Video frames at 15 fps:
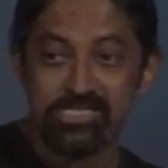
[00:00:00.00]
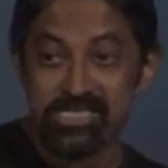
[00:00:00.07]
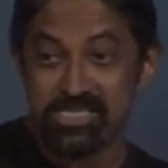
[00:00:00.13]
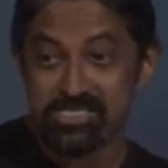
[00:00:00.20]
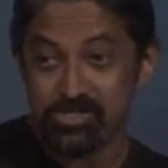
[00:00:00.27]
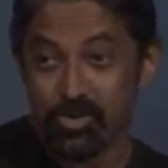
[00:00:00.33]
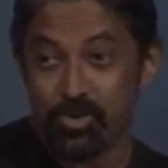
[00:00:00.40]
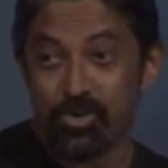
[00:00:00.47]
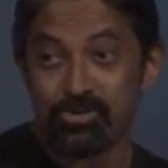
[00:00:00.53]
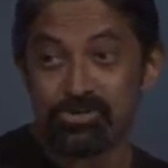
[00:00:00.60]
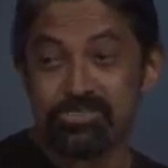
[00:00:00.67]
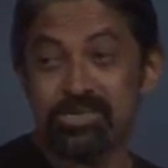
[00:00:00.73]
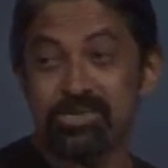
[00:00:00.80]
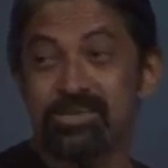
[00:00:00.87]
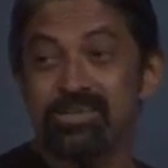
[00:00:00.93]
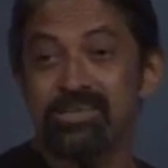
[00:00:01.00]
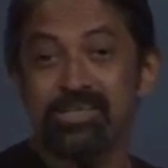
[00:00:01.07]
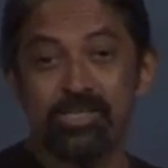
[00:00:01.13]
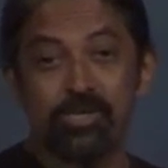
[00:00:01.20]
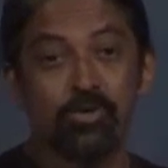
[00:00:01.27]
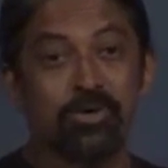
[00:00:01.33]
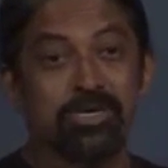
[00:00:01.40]
that's called
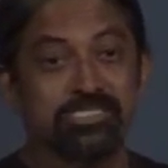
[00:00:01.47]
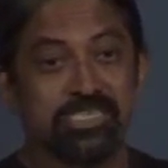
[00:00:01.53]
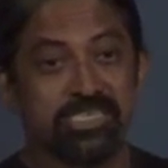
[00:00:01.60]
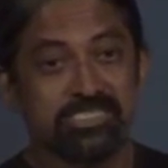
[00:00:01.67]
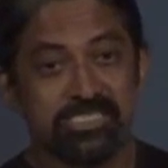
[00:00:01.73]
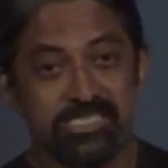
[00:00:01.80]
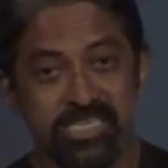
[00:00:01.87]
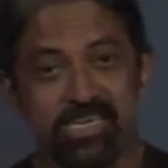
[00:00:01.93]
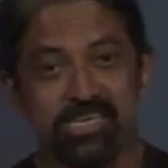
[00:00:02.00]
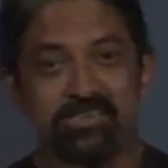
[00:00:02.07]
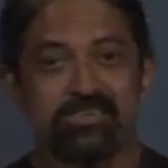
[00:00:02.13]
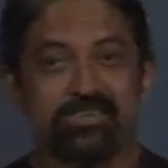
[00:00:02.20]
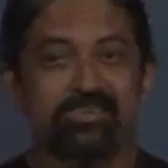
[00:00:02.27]
USSD.